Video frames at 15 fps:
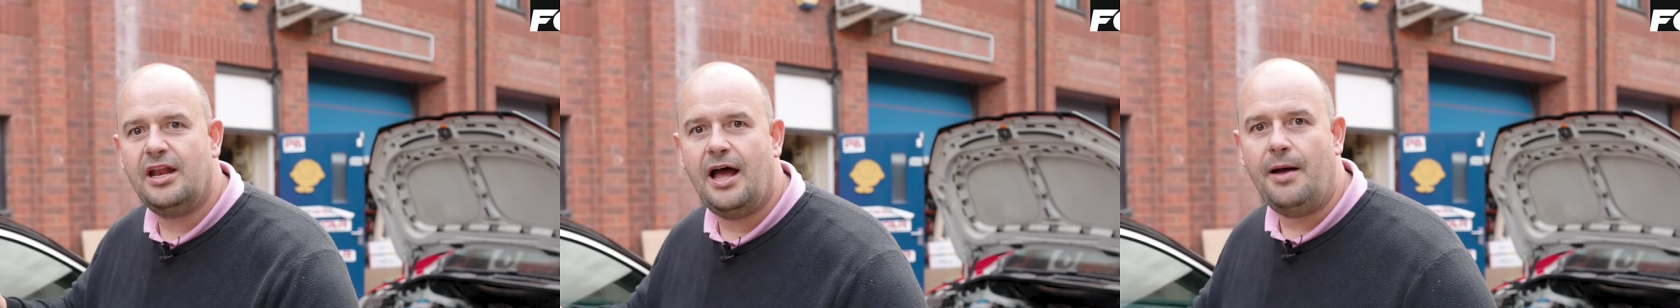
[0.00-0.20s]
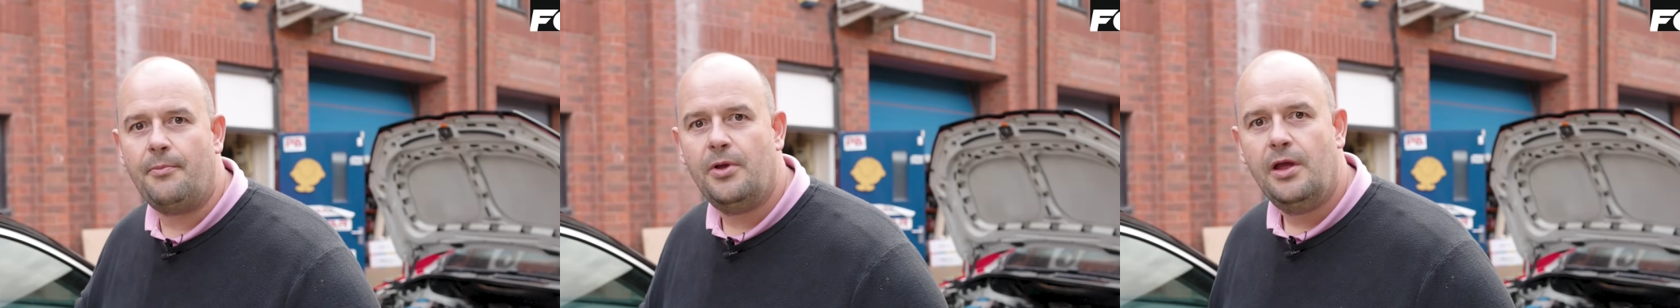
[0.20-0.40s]

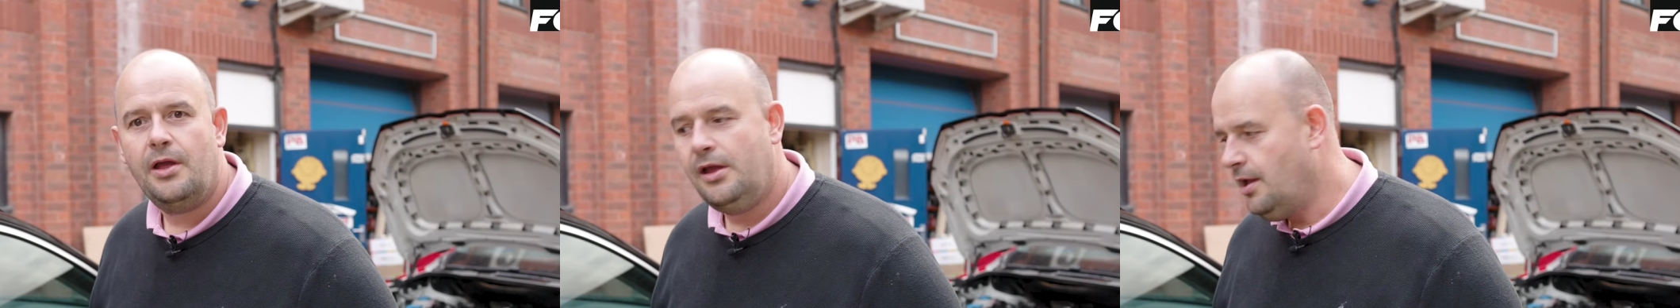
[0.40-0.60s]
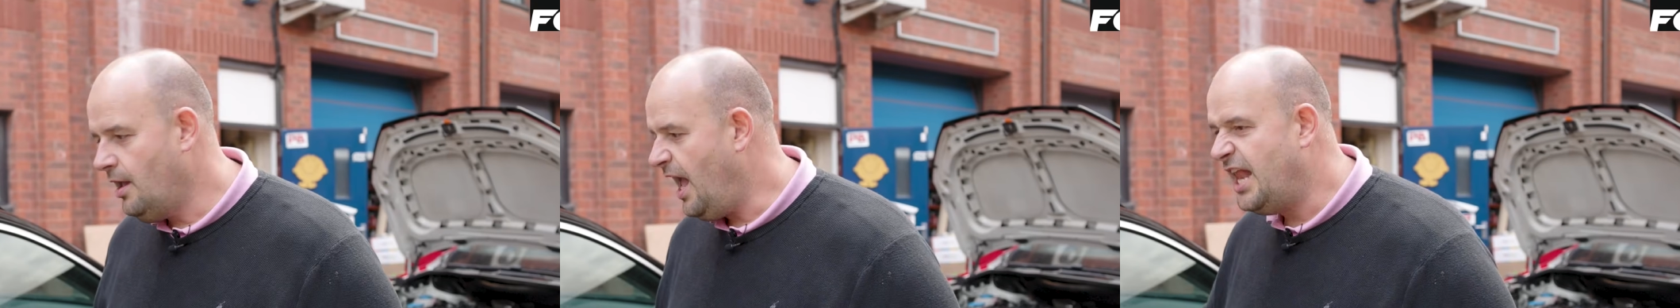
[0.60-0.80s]
up,
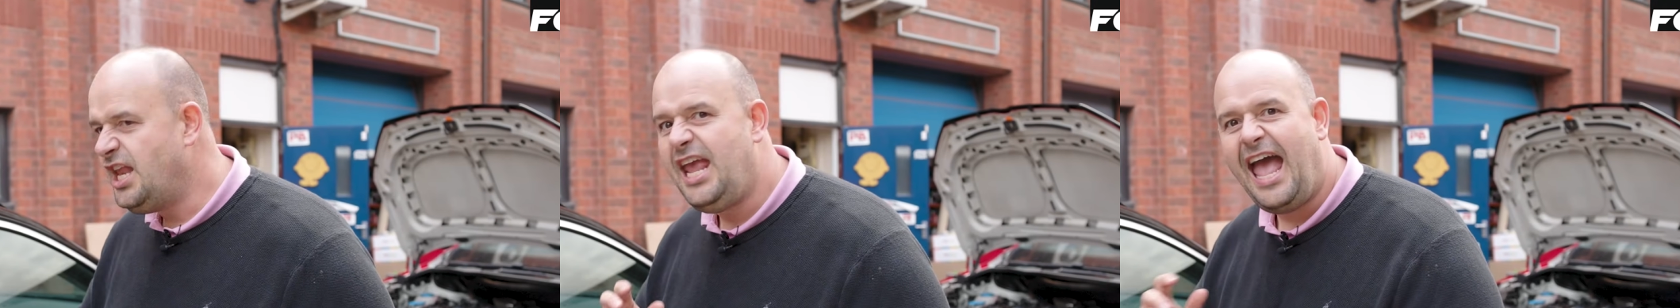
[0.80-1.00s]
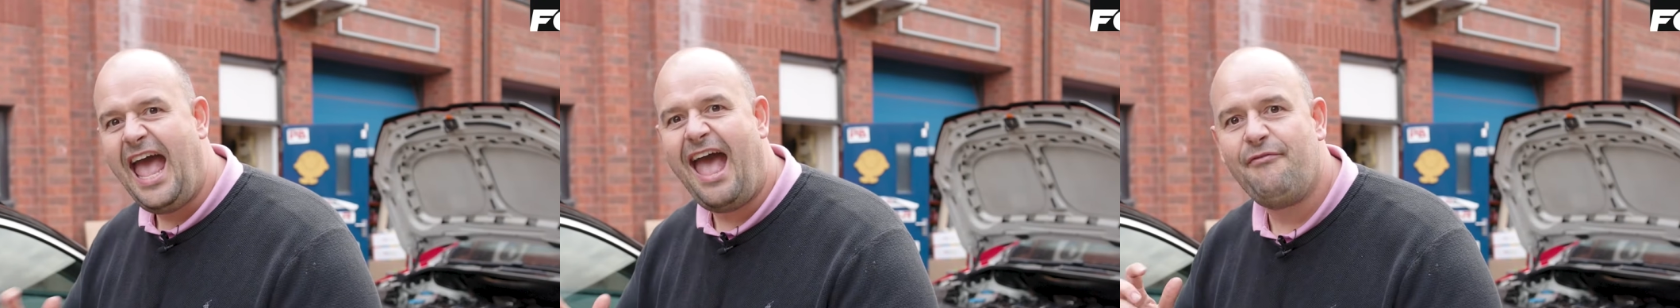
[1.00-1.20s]
and you
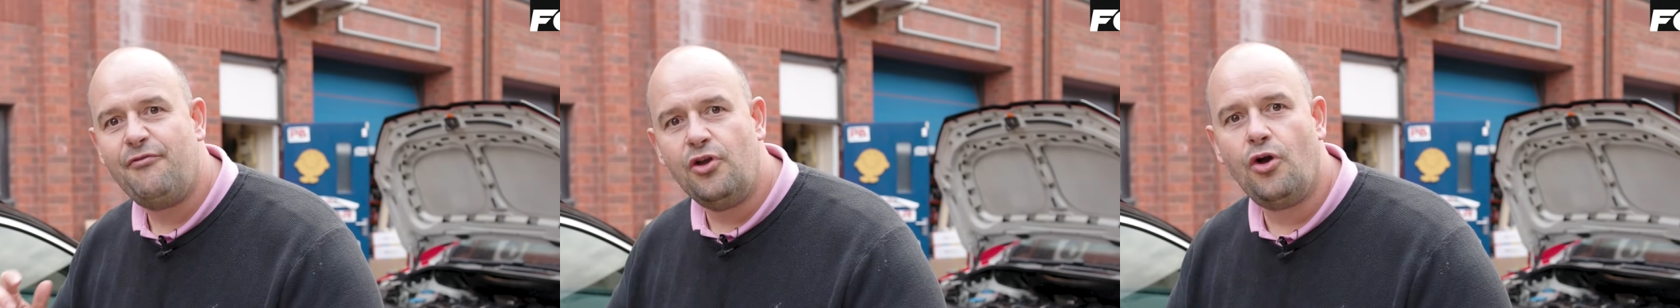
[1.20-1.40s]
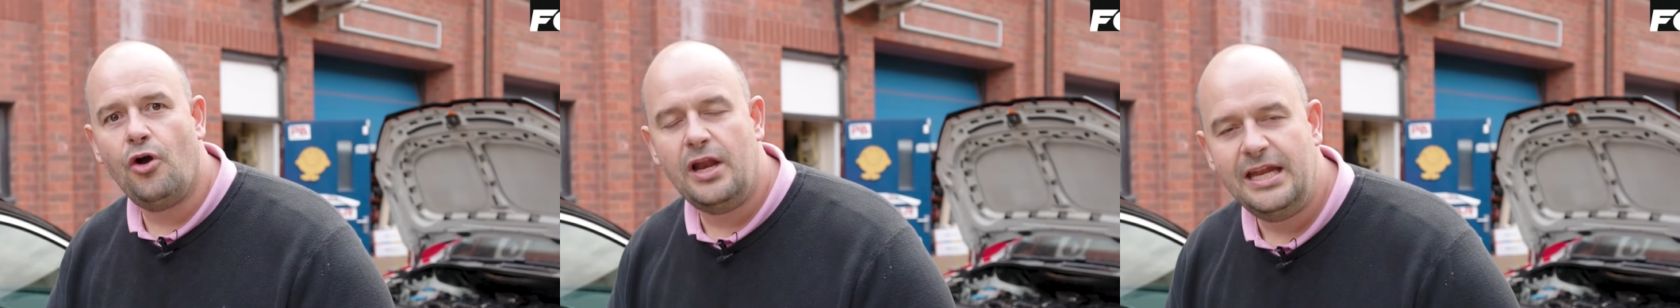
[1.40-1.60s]
haven't
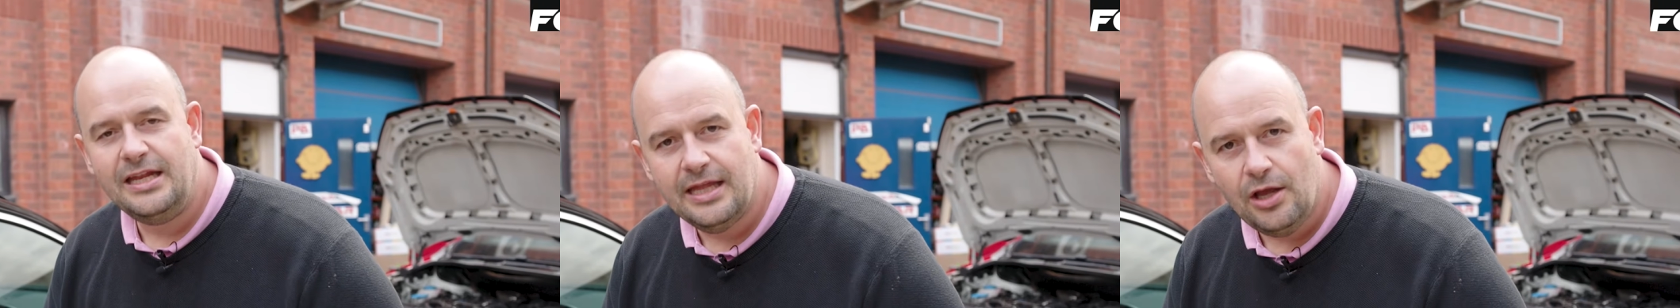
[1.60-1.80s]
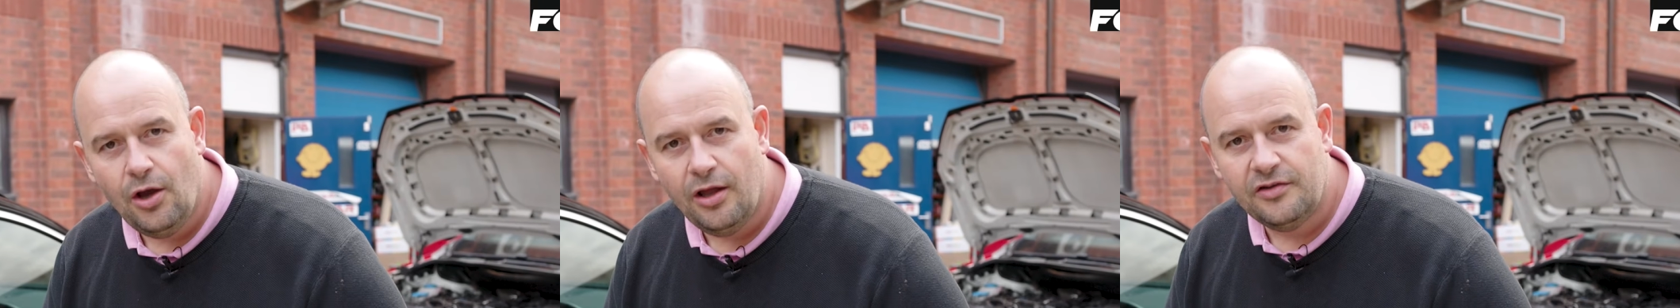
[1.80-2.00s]
got any
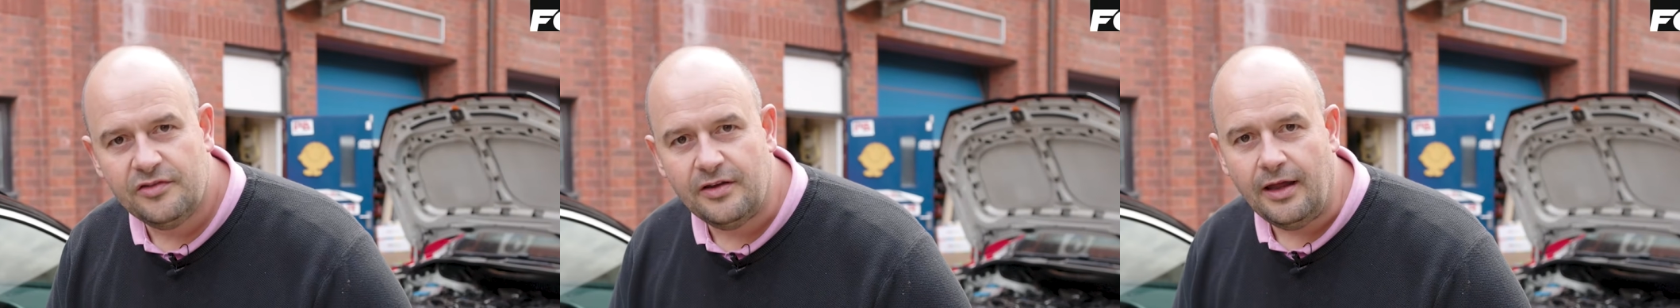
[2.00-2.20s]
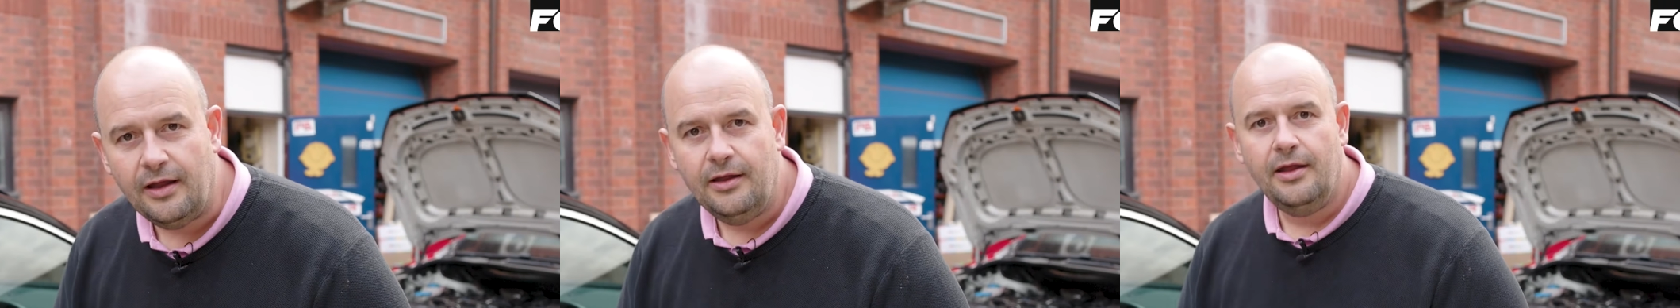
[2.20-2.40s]

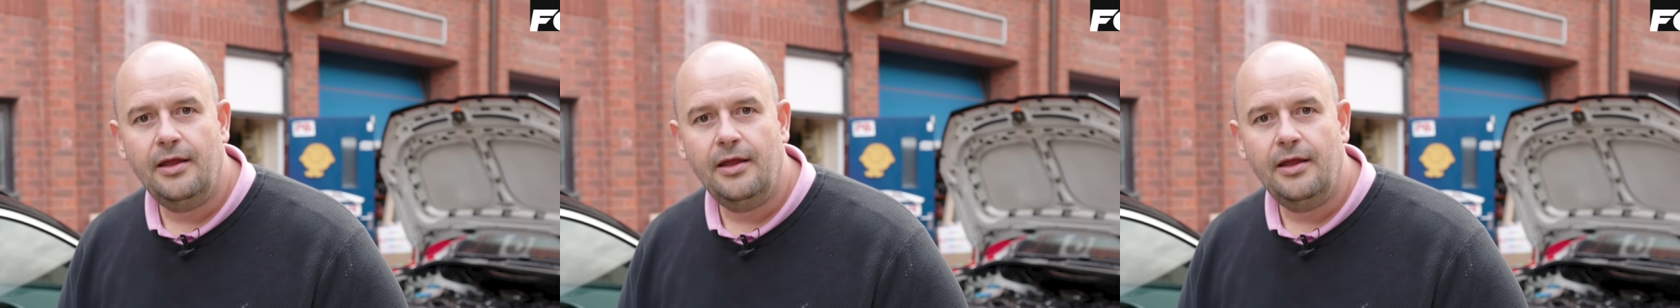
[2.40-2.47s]
de-icer.